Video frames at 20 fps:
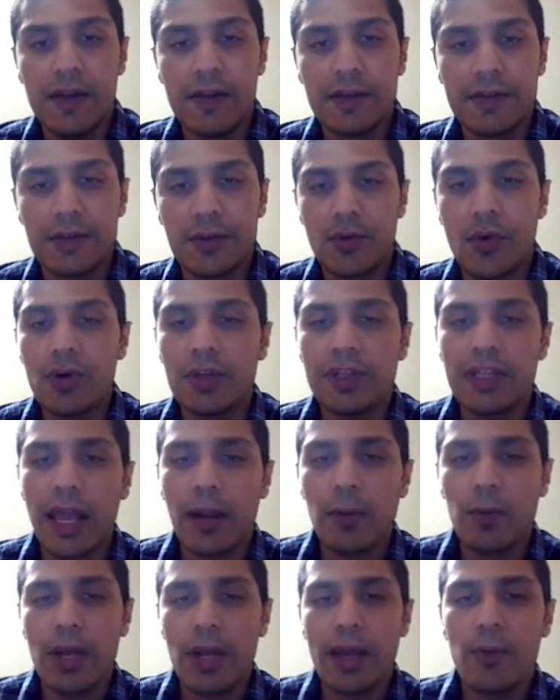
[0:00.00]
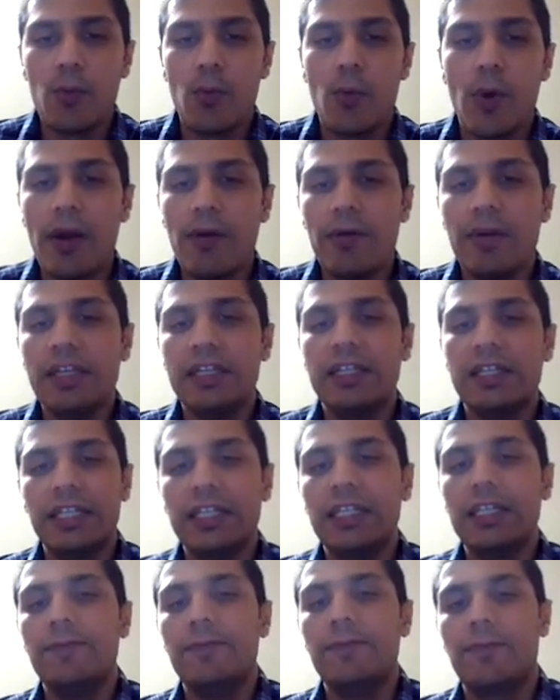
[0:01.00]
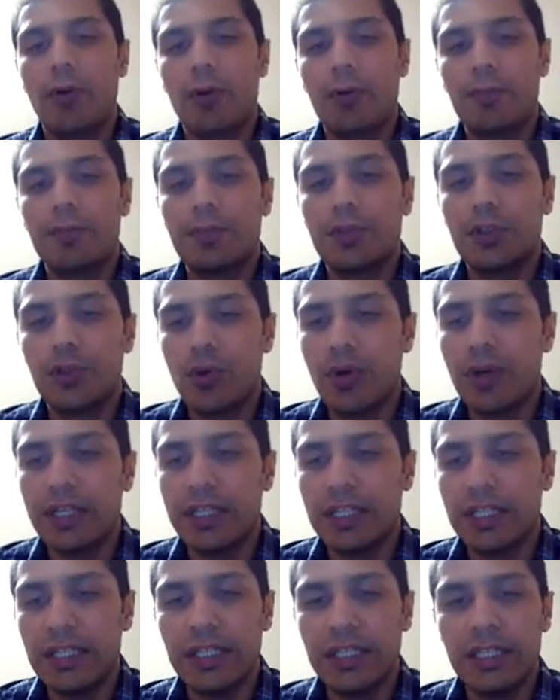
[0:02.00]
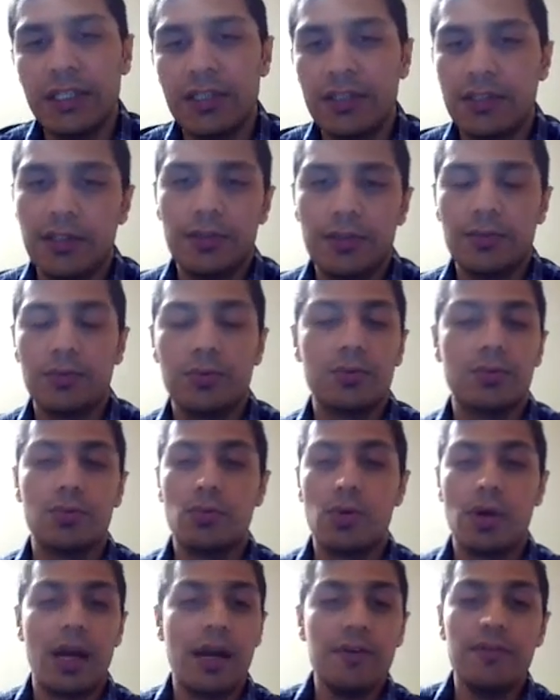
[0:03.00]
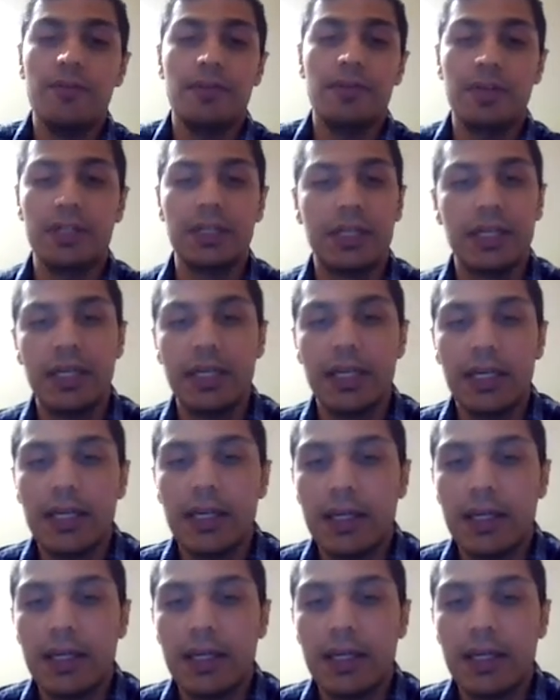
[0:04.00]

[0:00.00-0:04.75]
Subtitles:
So note that when I vary T from 20 to 100,